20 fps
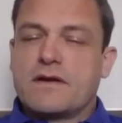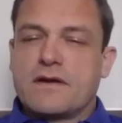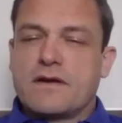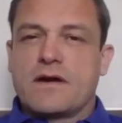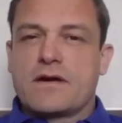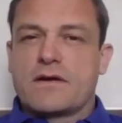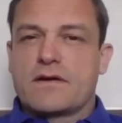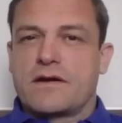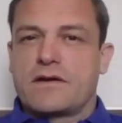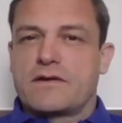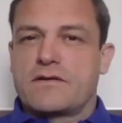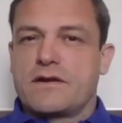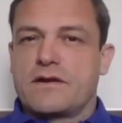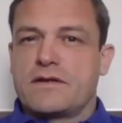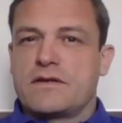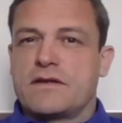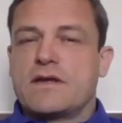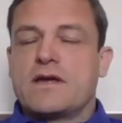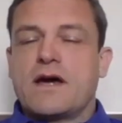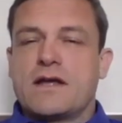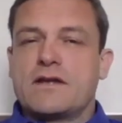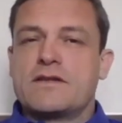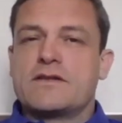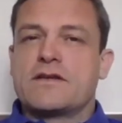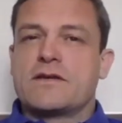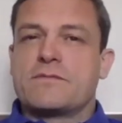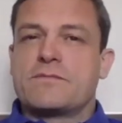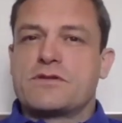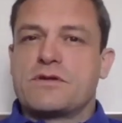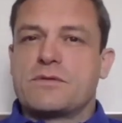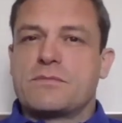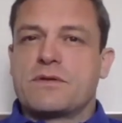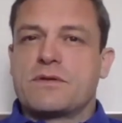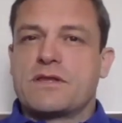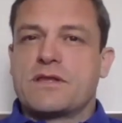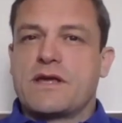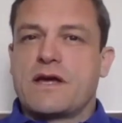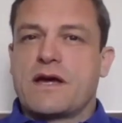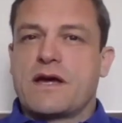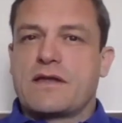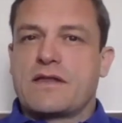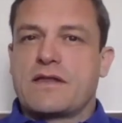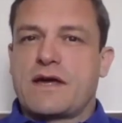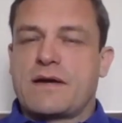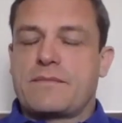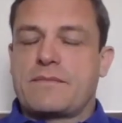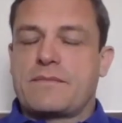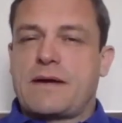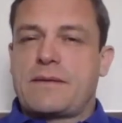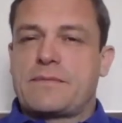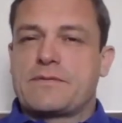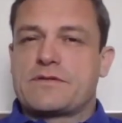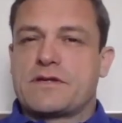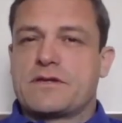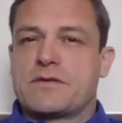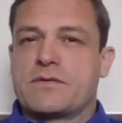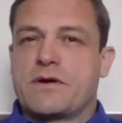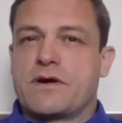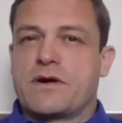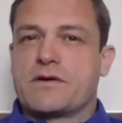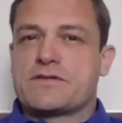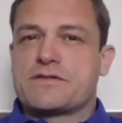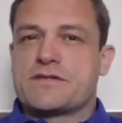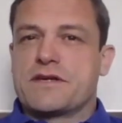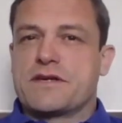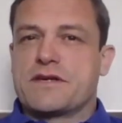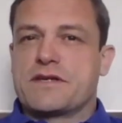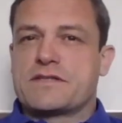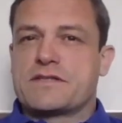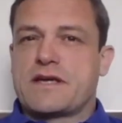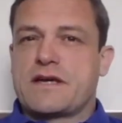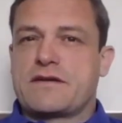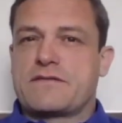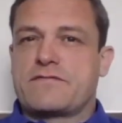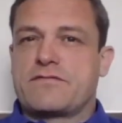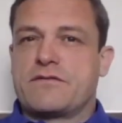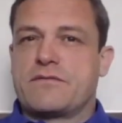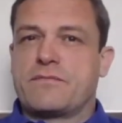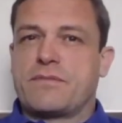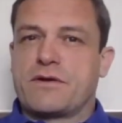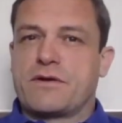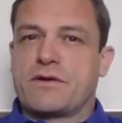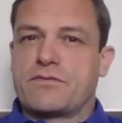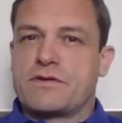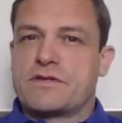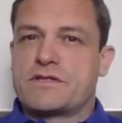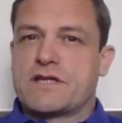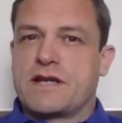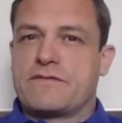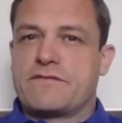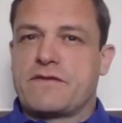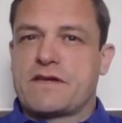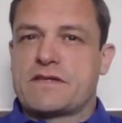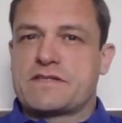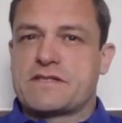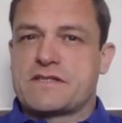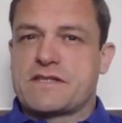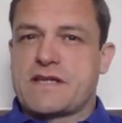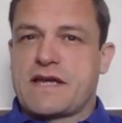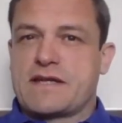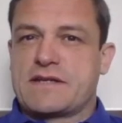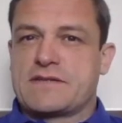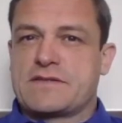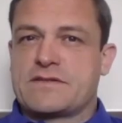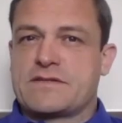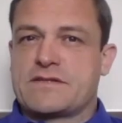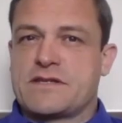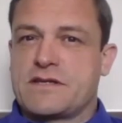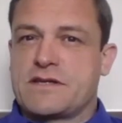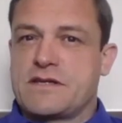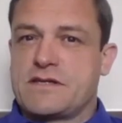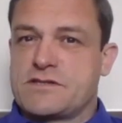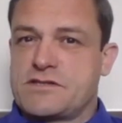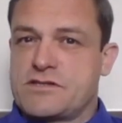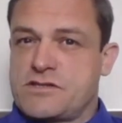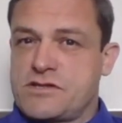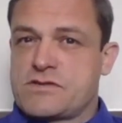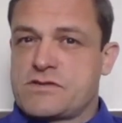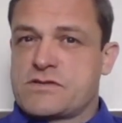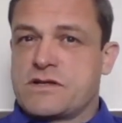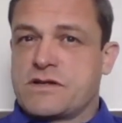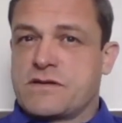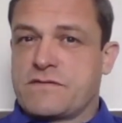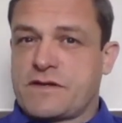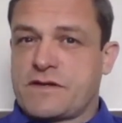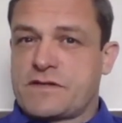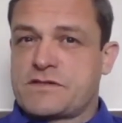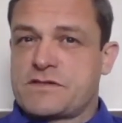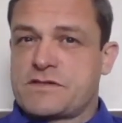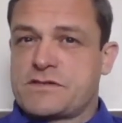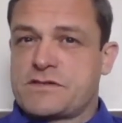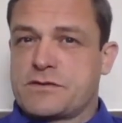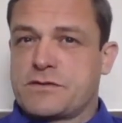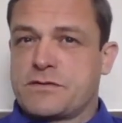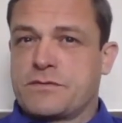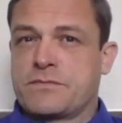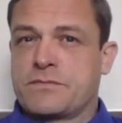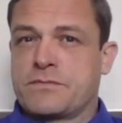Okay, great. And presumably the appetite that we are seeing, is that from both retail investors and institutional investors too?